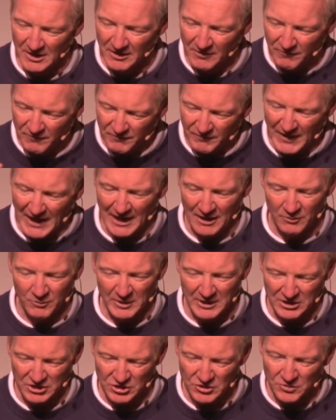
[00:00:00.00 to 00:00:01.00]

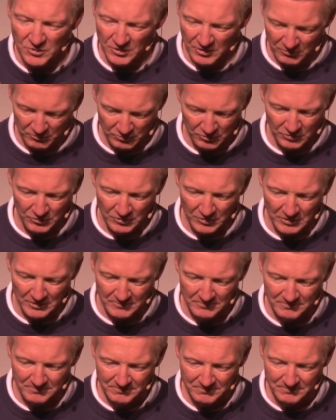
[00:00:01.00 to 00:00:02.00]
following your rule
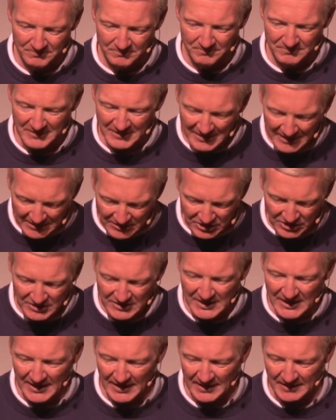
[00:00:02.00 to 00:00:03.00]
each
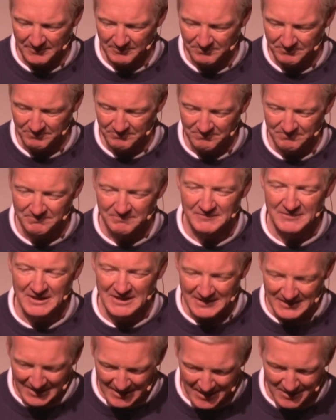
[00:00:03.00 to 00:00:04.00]
day.
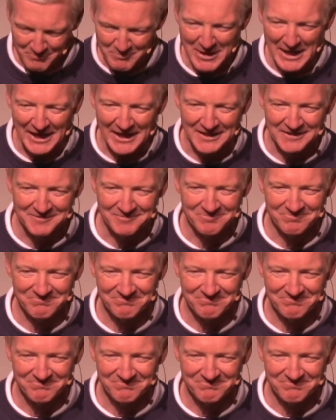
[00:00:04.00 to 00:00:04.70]
Amen.